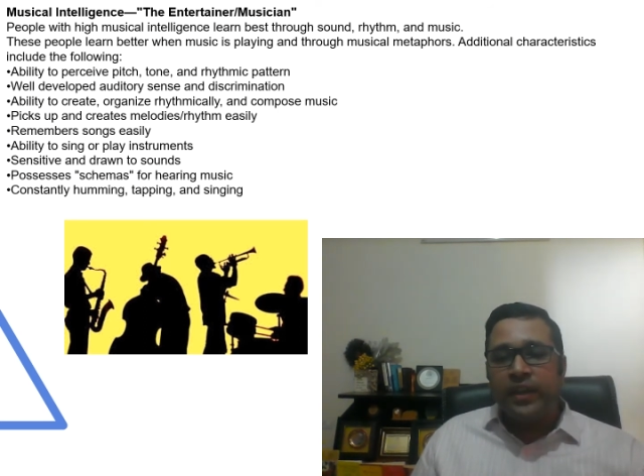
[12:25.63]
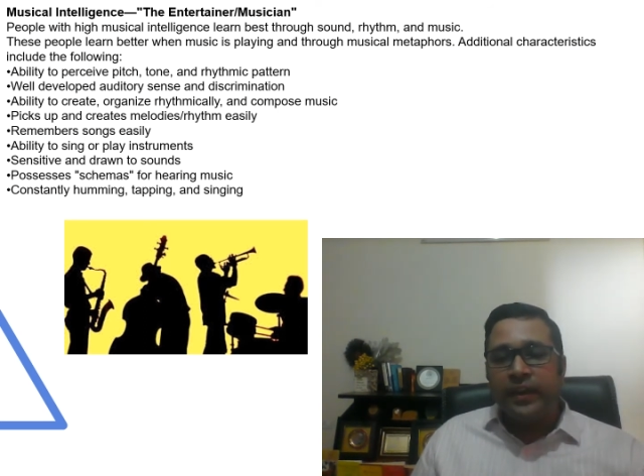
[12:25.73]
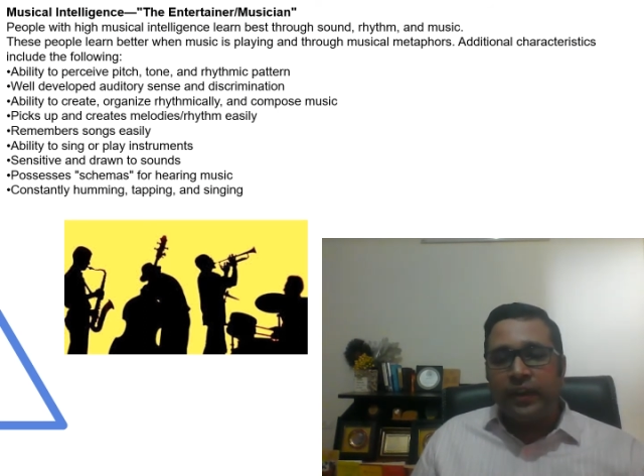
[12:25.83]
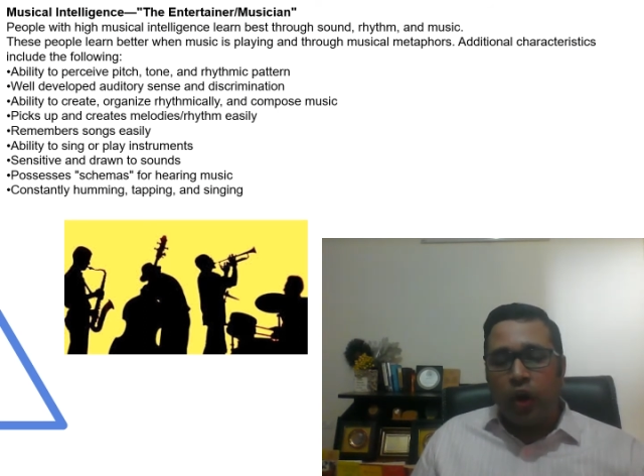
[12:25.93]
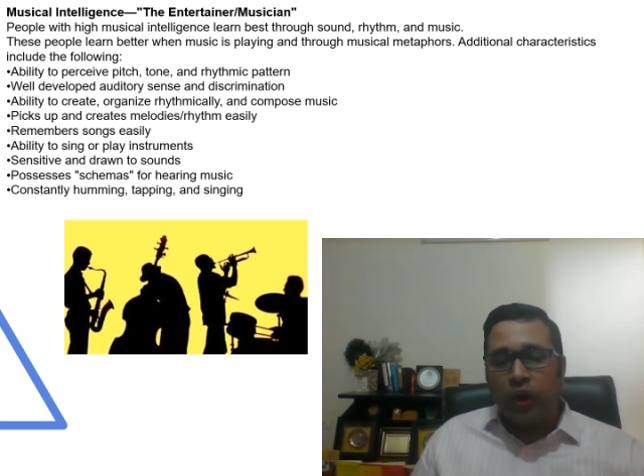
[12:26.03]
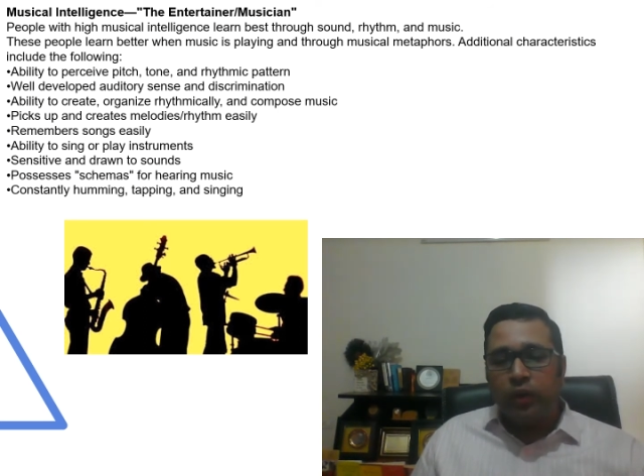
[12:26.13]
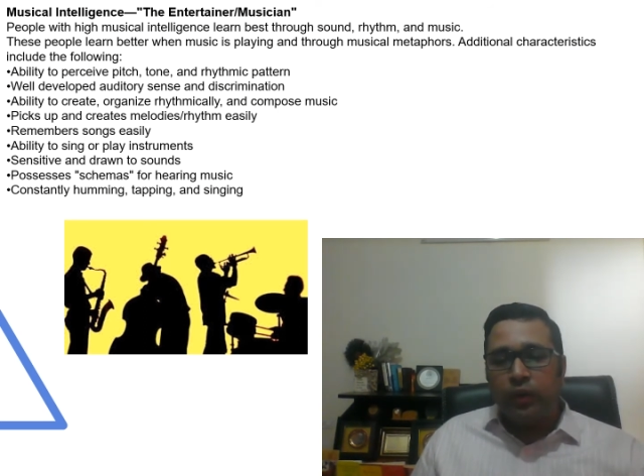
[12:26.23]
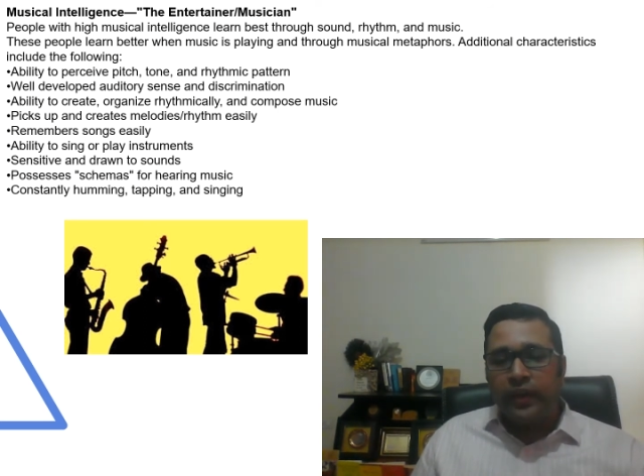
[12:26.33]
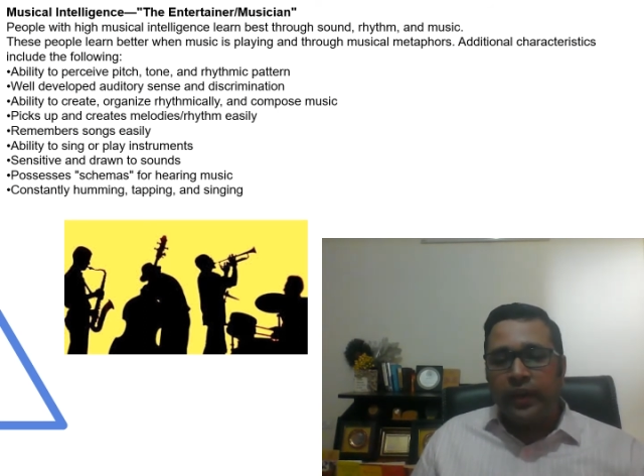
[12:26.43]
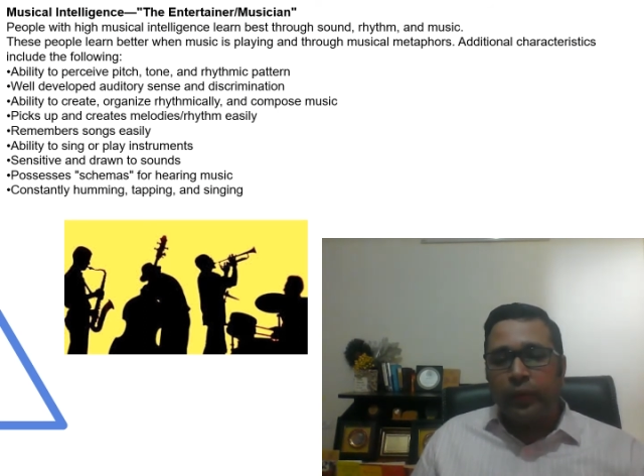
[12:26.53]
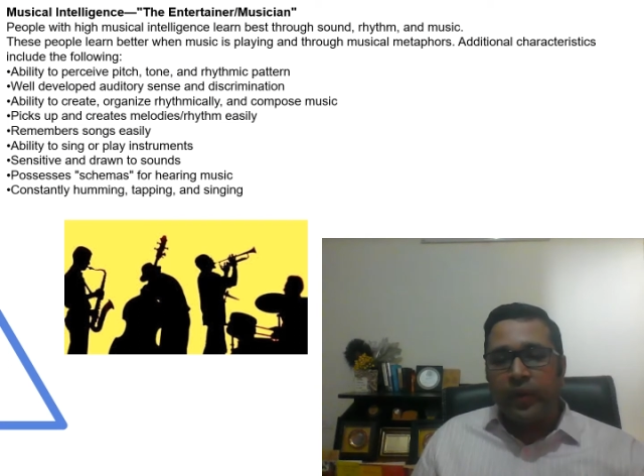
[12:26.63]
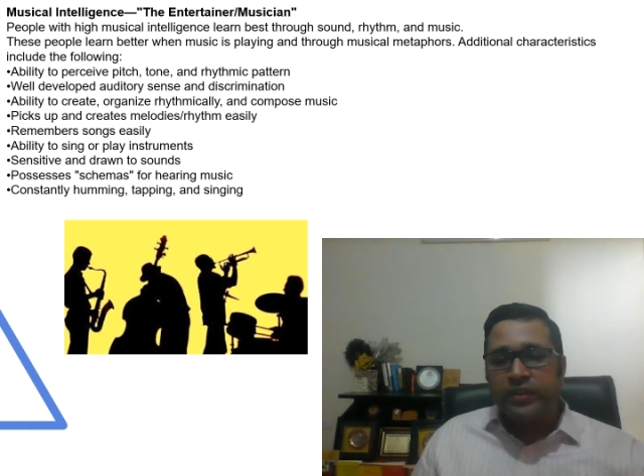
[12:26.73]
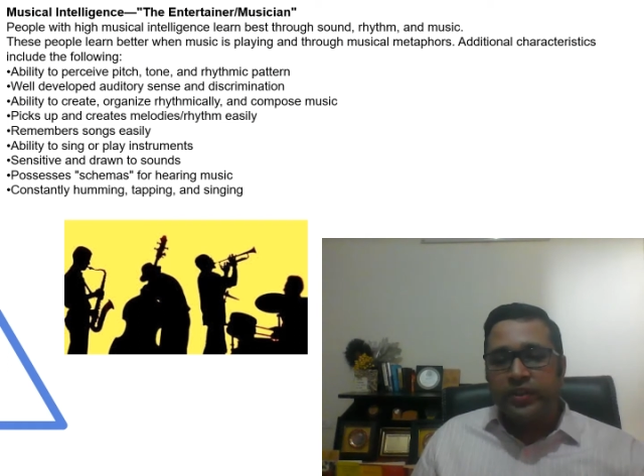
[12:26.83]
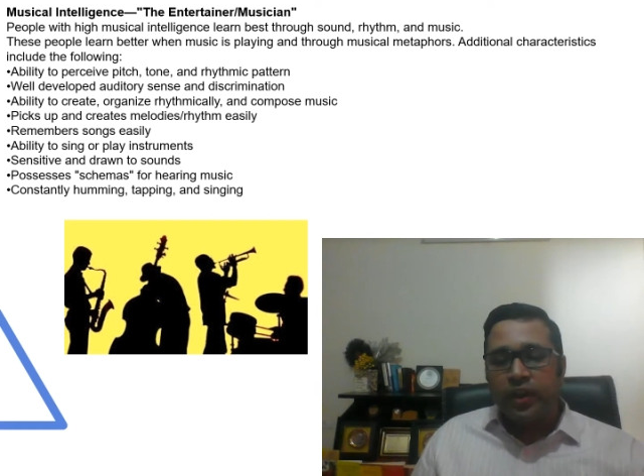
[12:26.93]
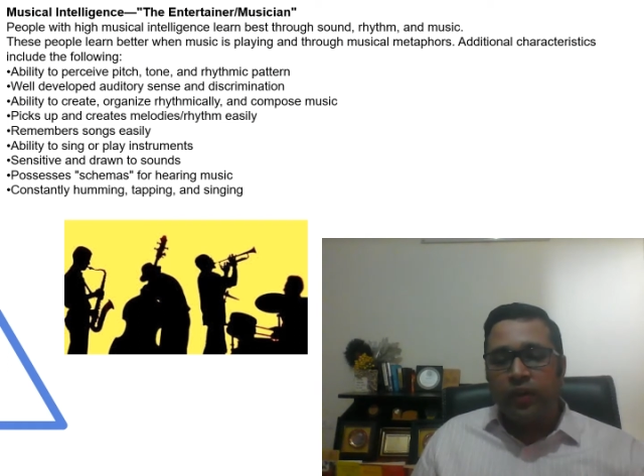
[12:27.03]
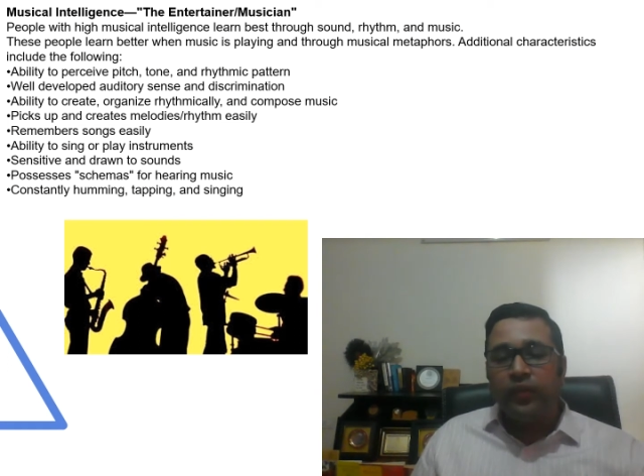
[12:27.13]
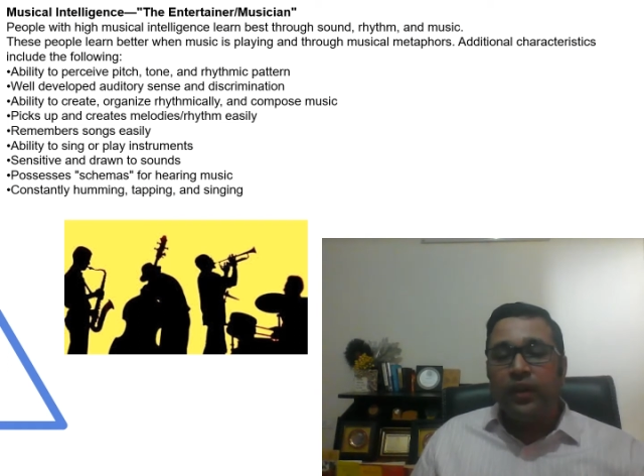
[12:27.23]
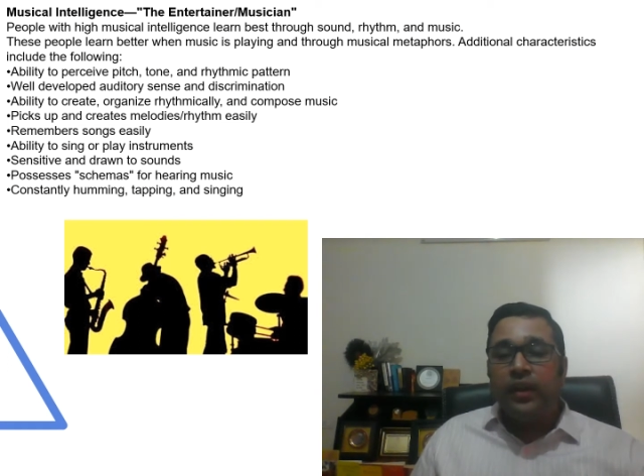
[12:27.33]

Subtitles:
and not only a question of